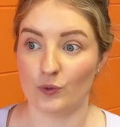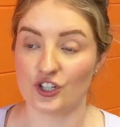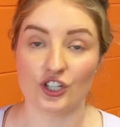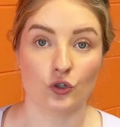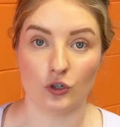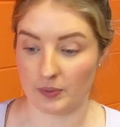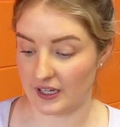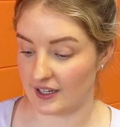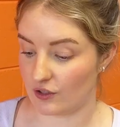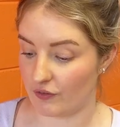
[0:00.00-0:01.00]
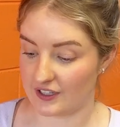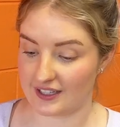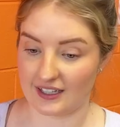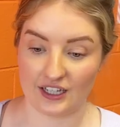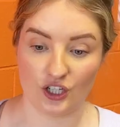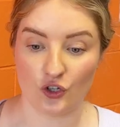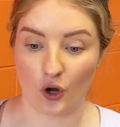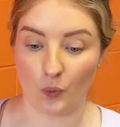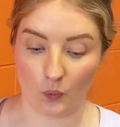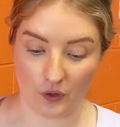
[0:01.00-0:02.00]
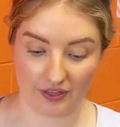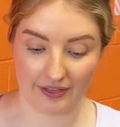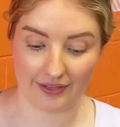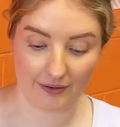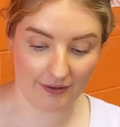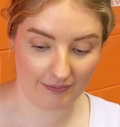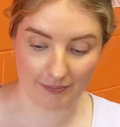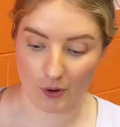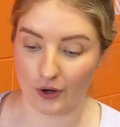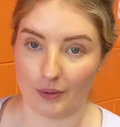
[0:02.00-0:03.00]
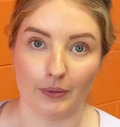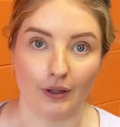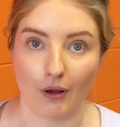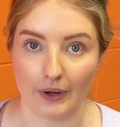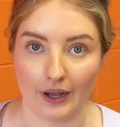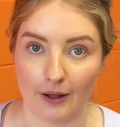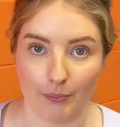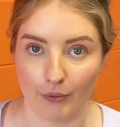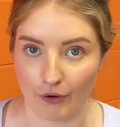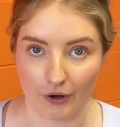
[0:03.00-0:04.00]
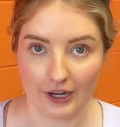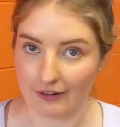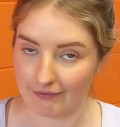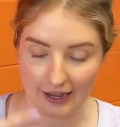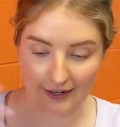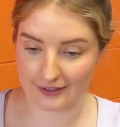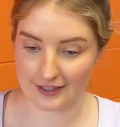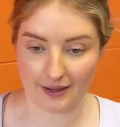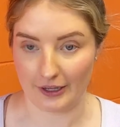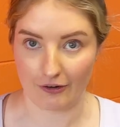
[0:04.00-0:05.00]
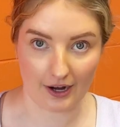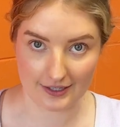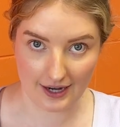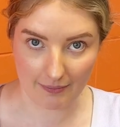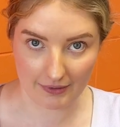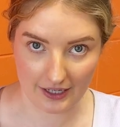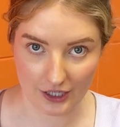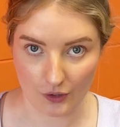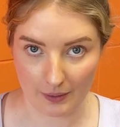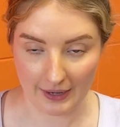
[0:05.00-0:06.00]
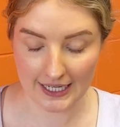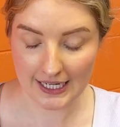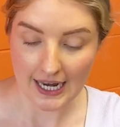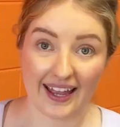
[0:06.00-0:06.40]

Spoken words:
which is good because obviously you don't want the motor blowing up or it like something crazy happening, you know what I mean?